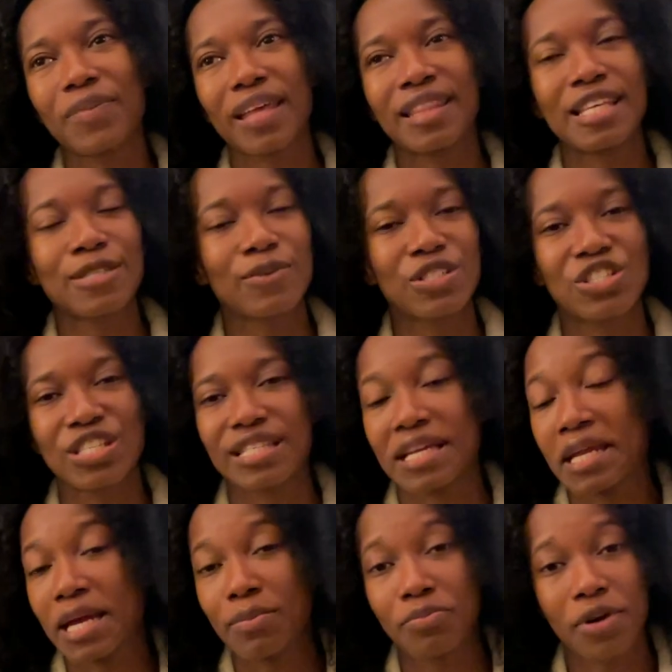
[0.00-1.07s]
this was just
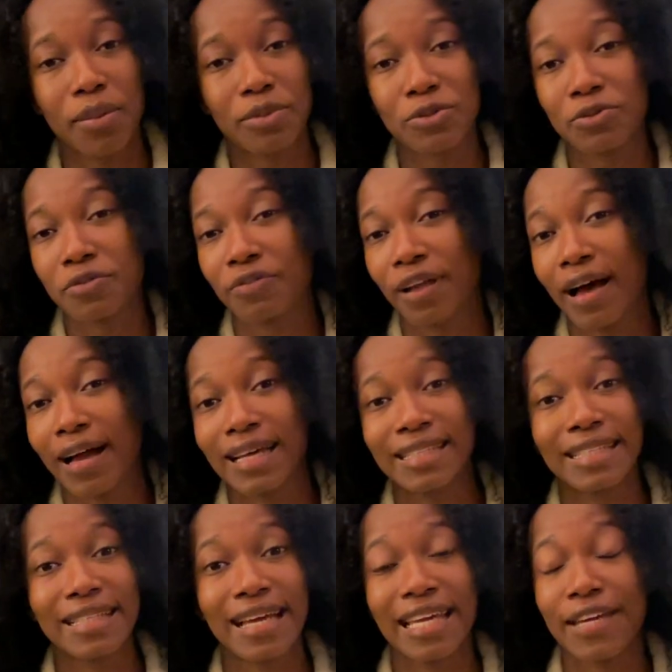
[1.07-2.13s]
an impromptu vlog. I
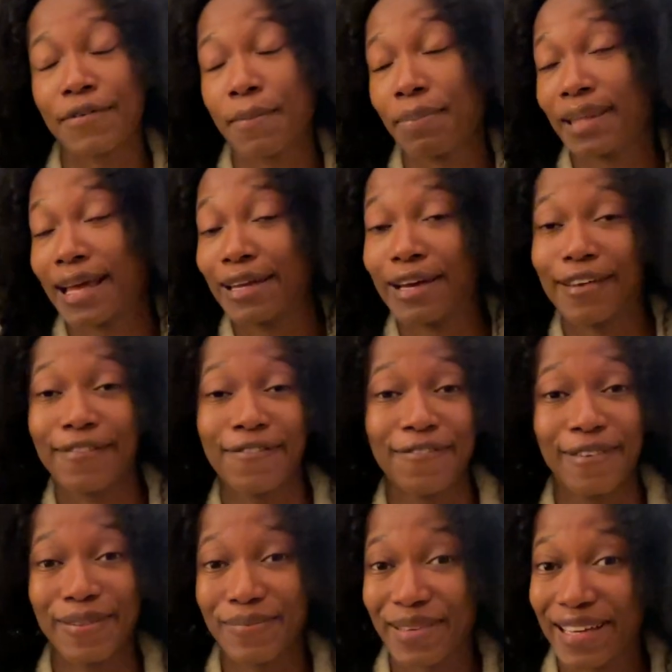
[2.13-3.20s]
did not even plan on
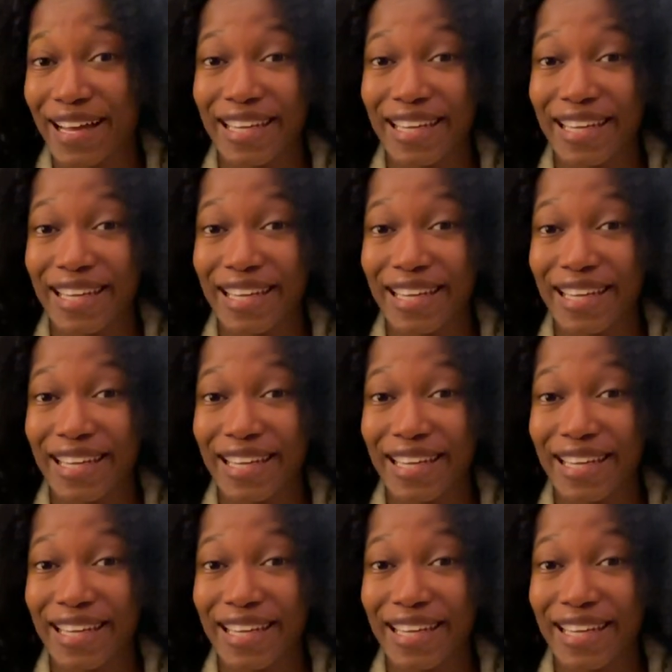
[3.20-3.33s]
filming.